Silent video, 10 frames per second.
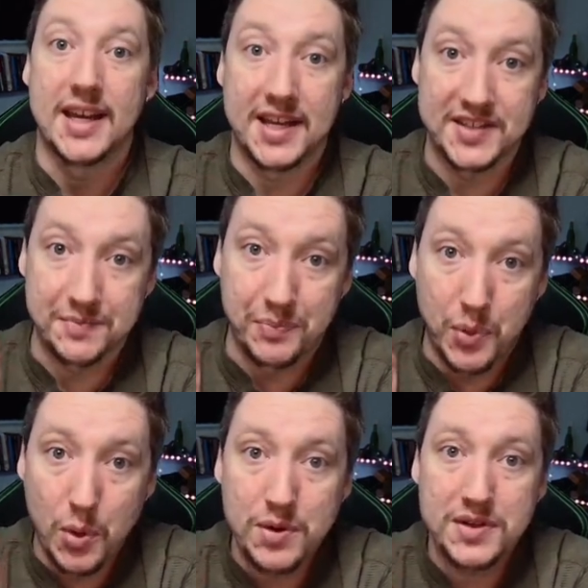It's
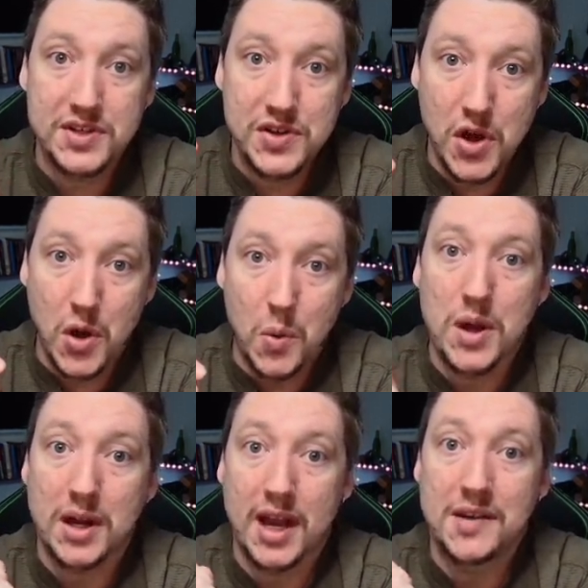important to know
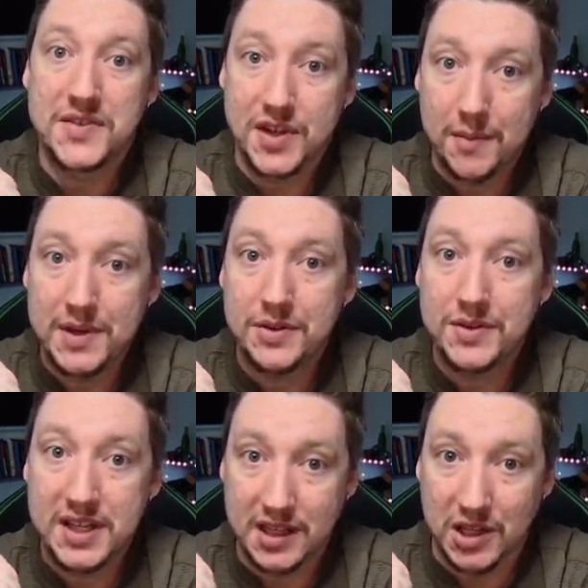what kind of zombie you're
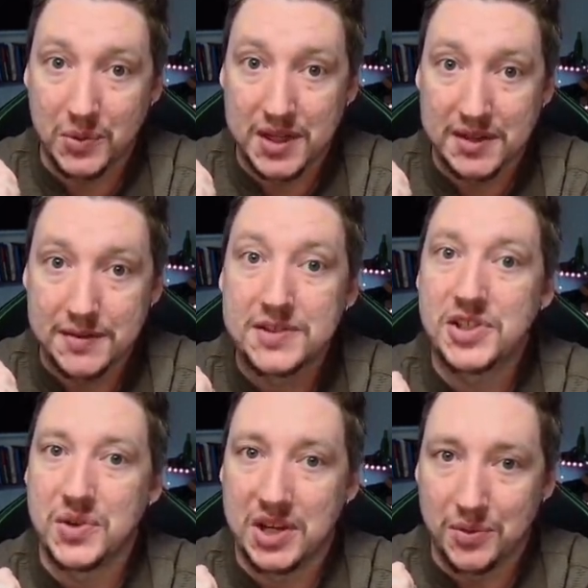dealing with so
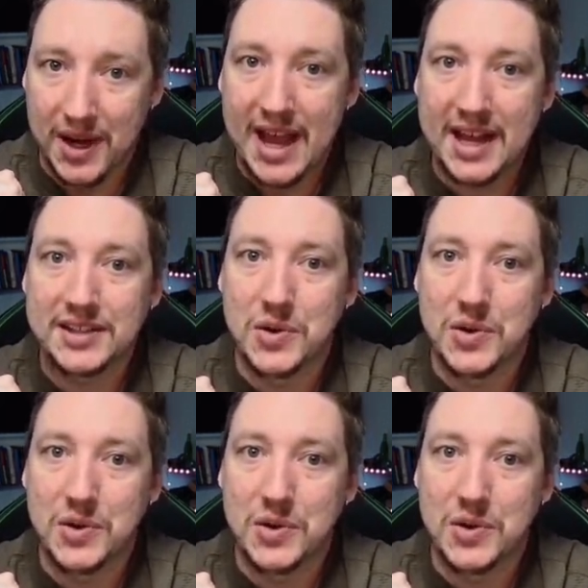you can react